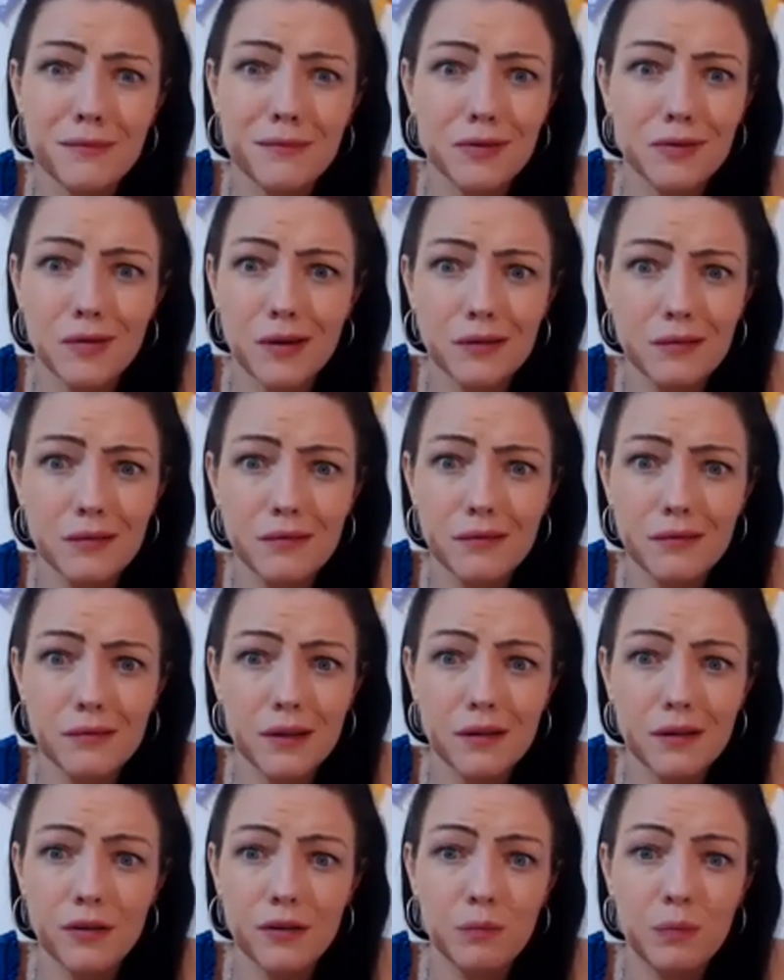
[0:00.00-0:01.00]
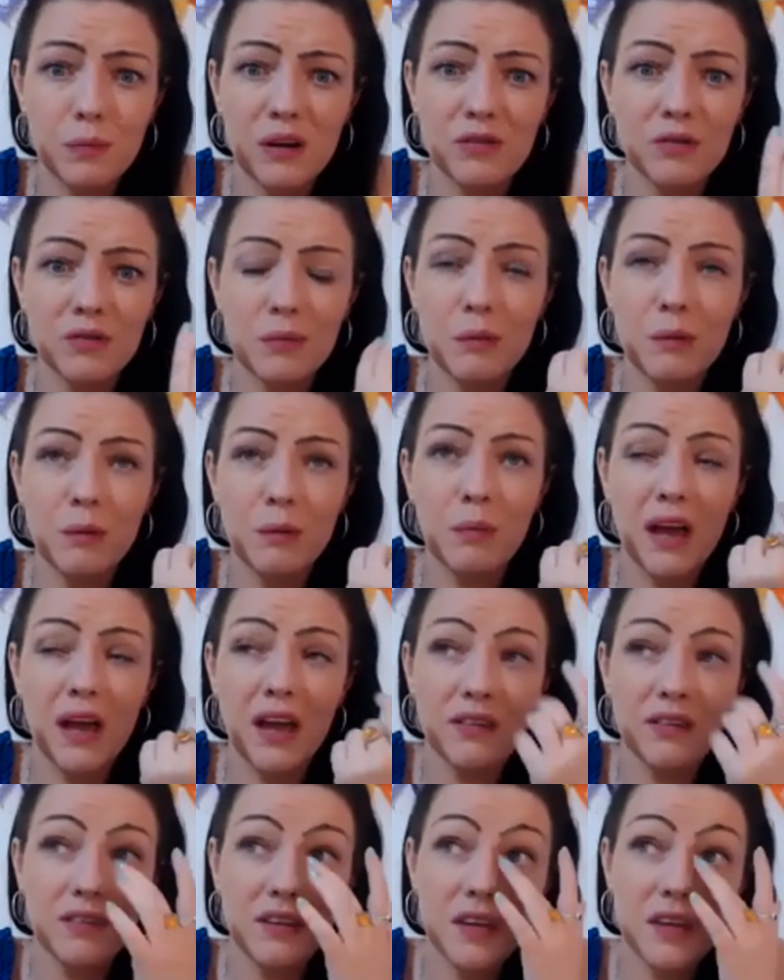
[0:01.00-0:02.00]
So I don't know, this person maybe
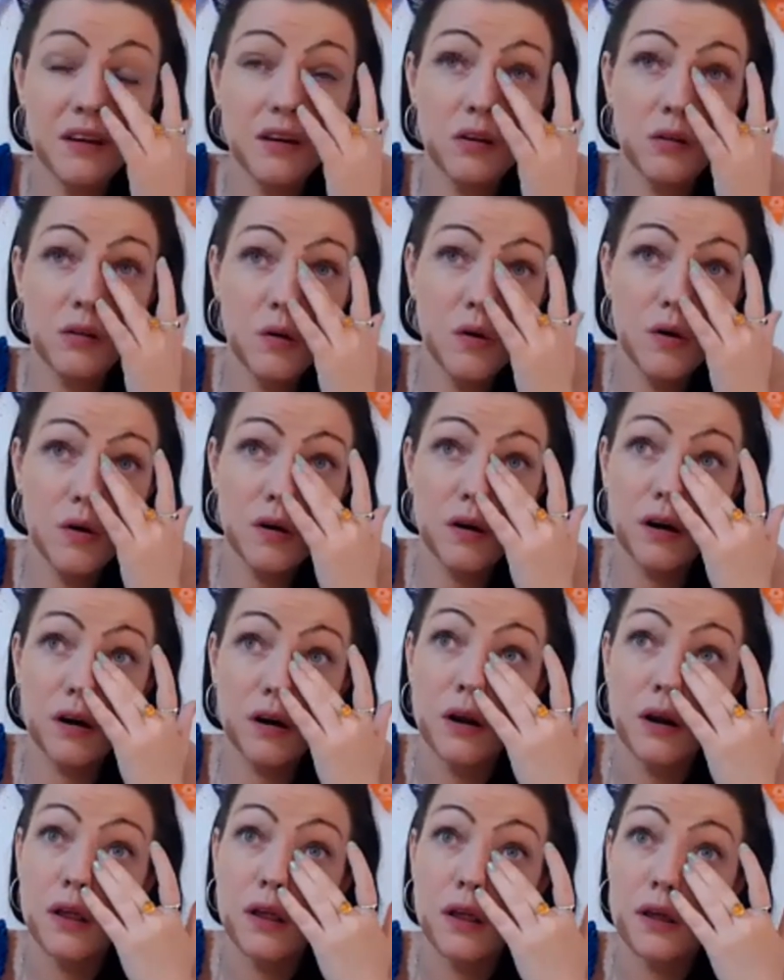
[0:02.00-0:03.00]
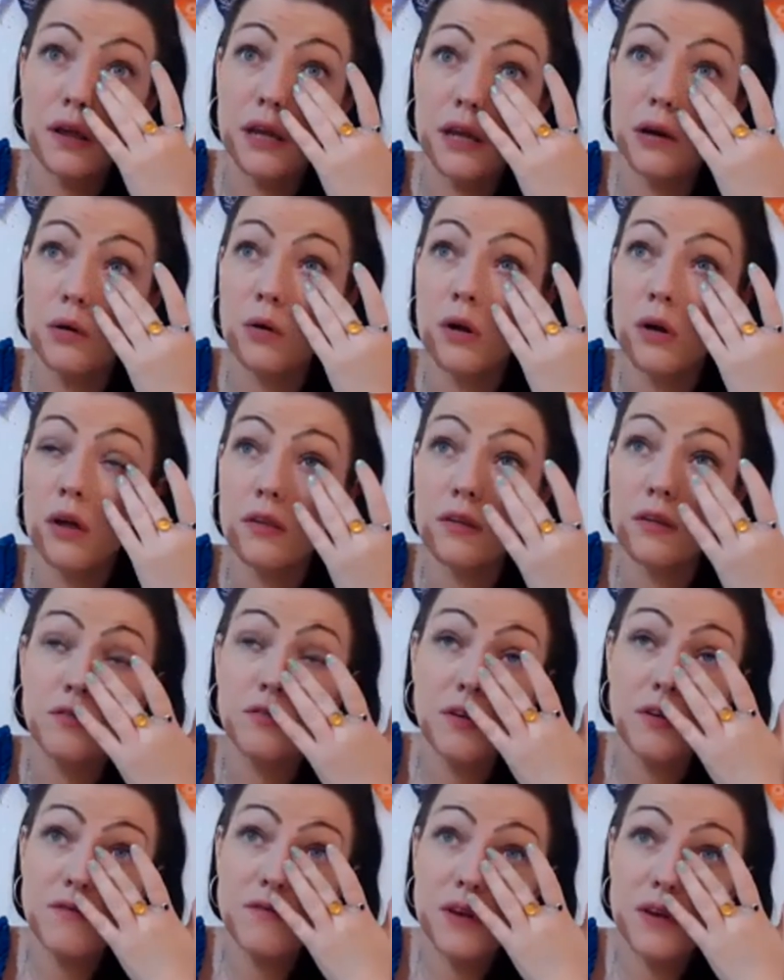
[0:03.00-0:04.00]
past the 8 o'clock or, you know, there's
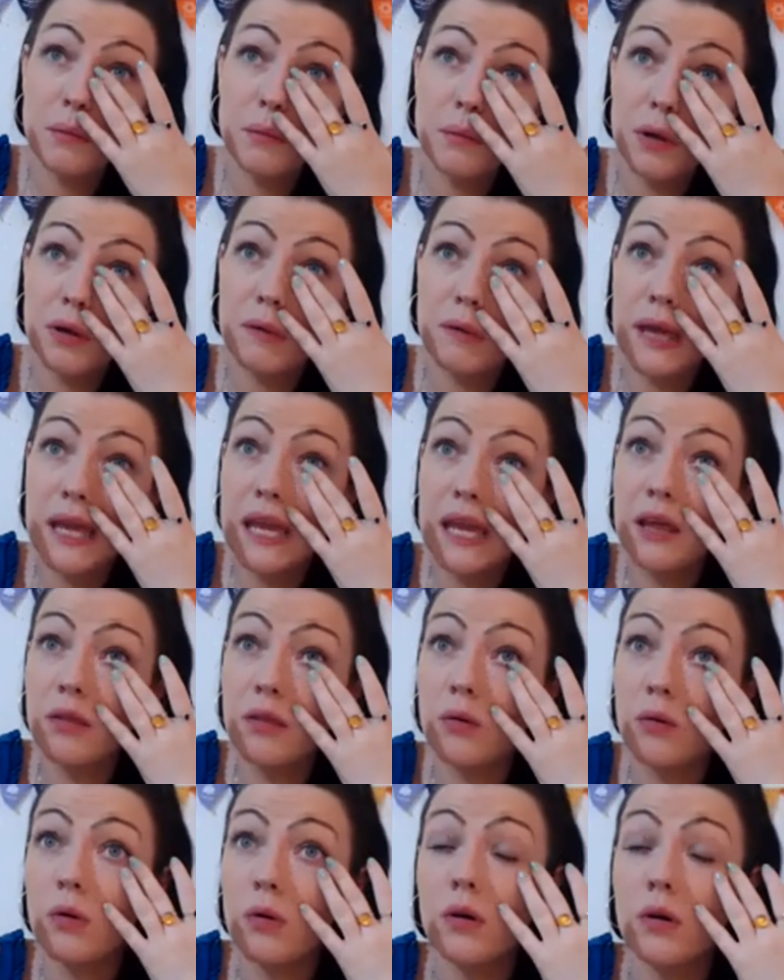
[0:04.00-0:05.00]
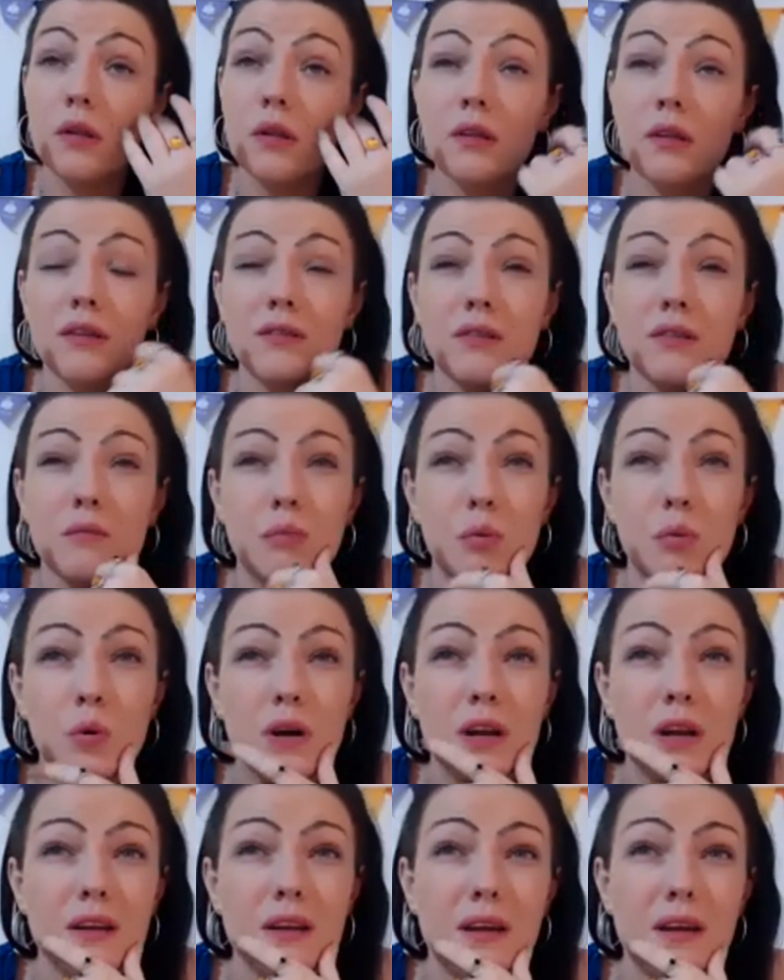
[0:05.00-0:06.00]
something about 8 though that's
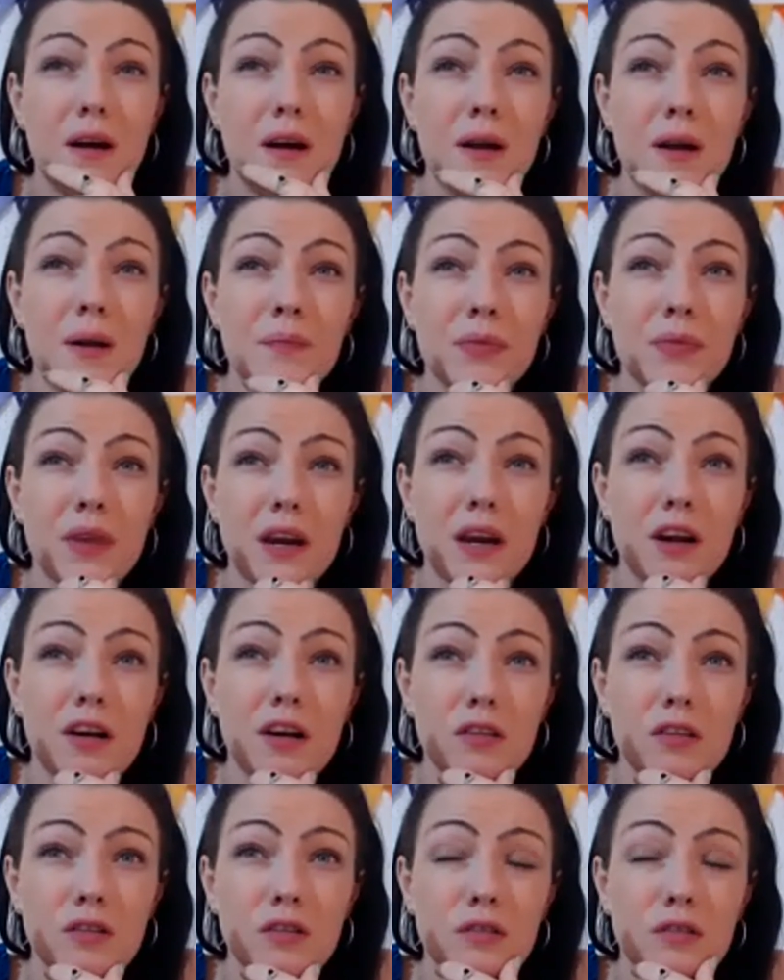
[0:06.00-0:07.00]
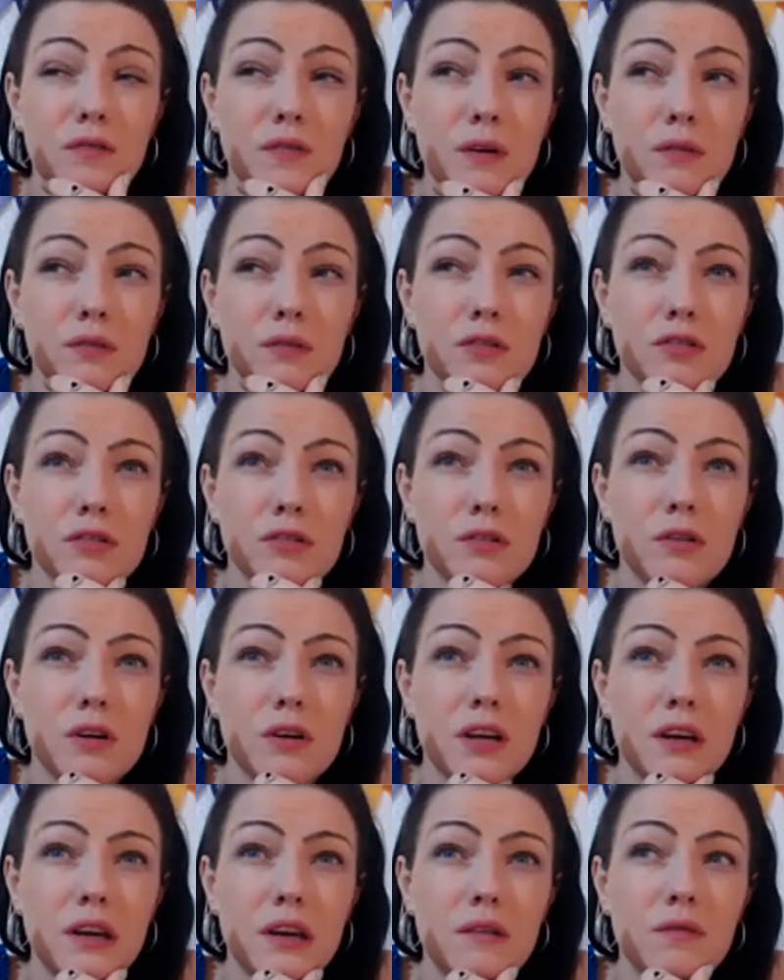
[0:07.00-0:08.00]
important here. And I really do feel there's a lot
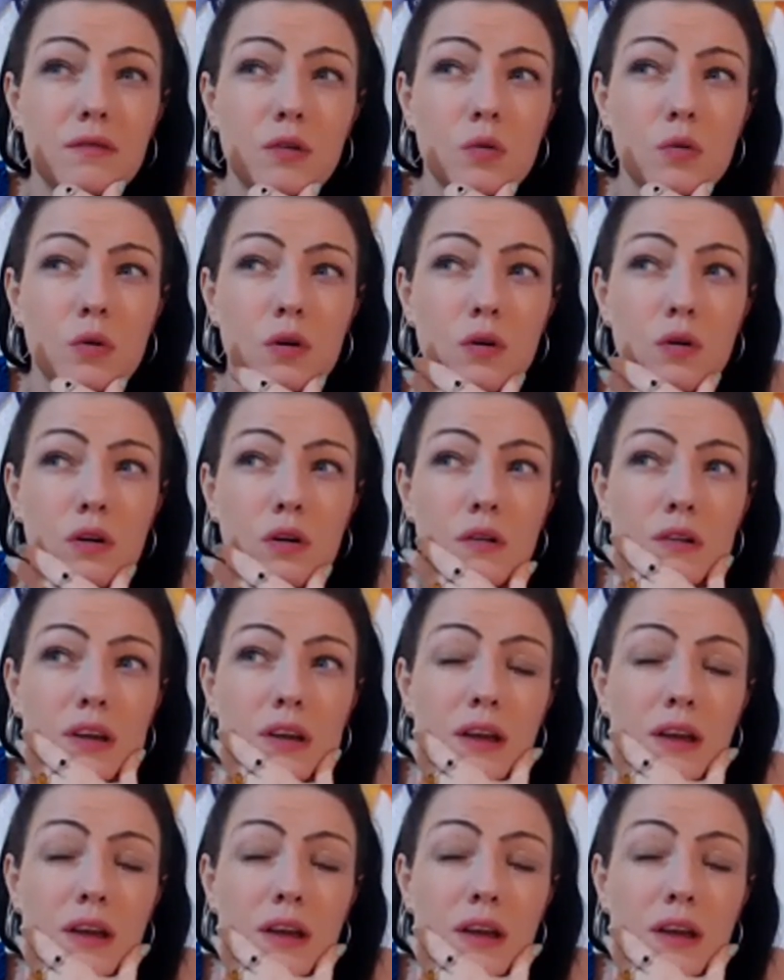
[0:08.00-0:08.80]
of grief going on,